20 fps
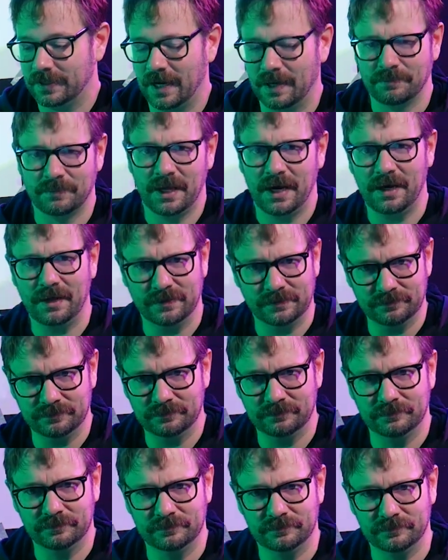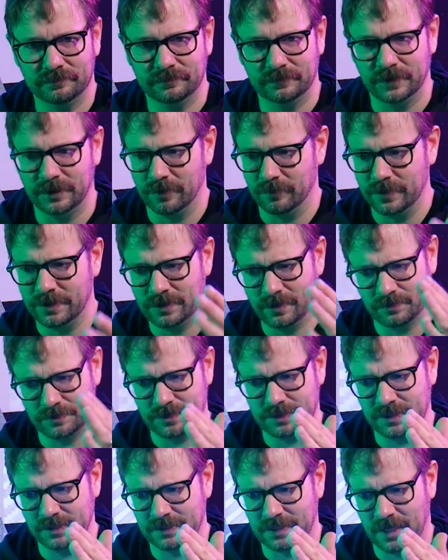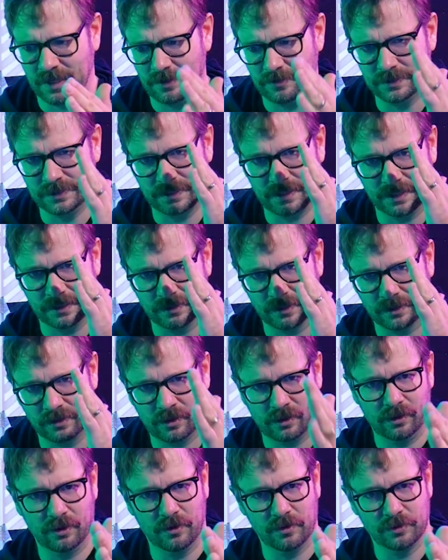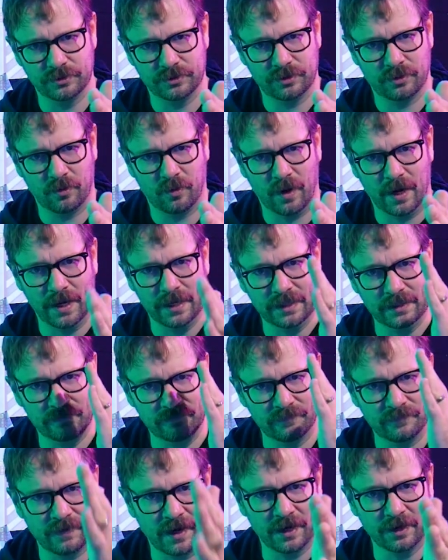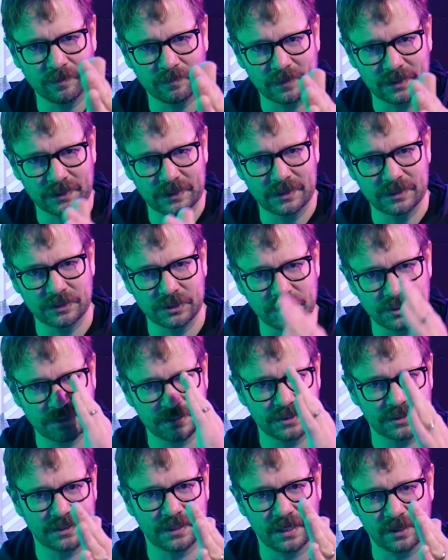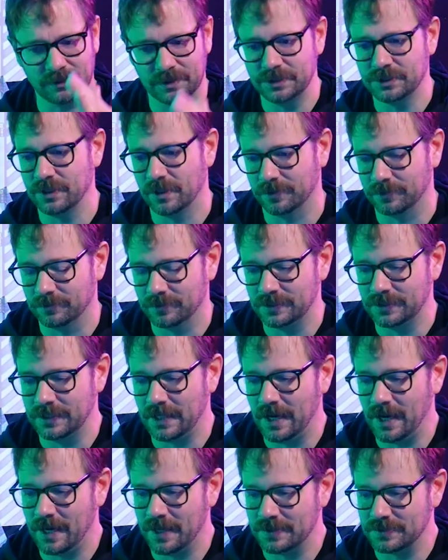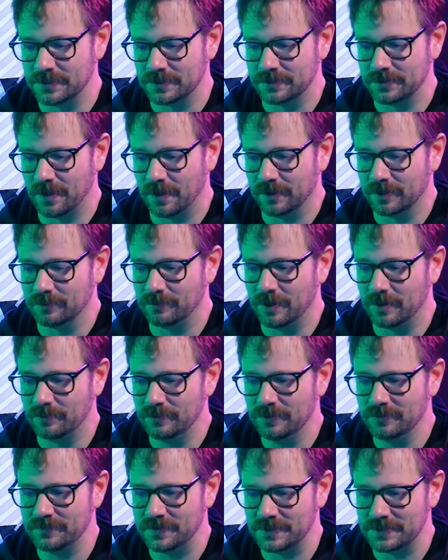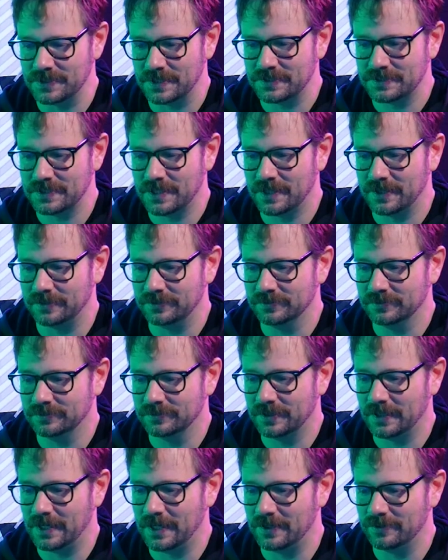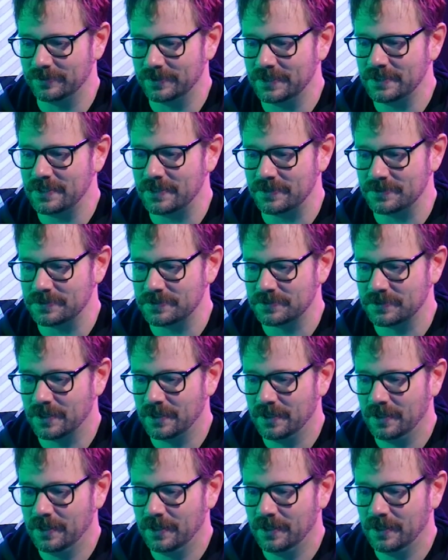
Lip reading: I'm not, you know, we don't sit down in like a closed, quiet environment and just stare each other in the eyes and talk about movies. That's not how it is.